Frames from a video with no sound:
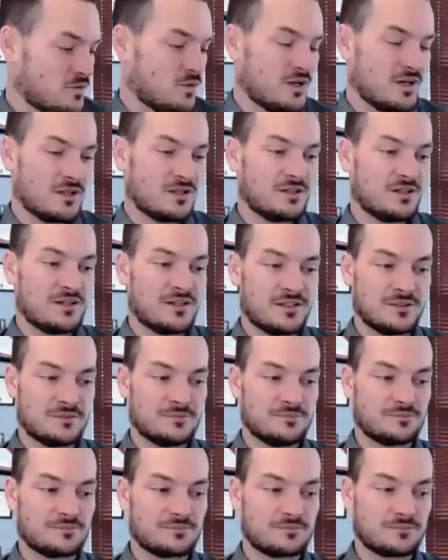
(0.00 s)
Well,
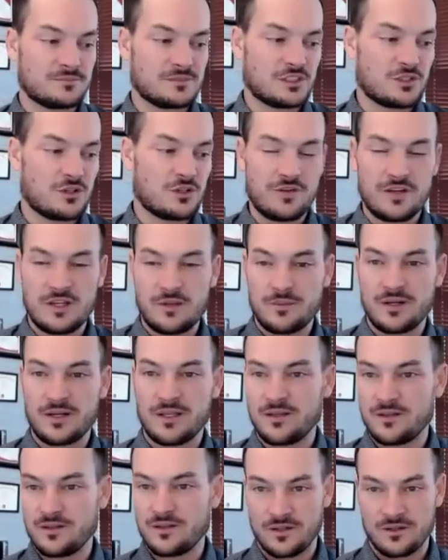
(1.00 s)
um, so if anybody,
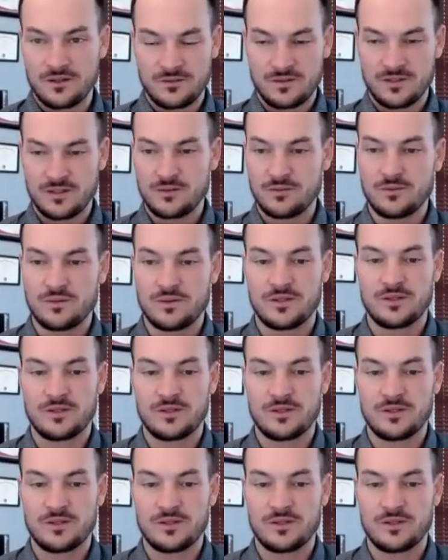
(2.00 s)
you know, they,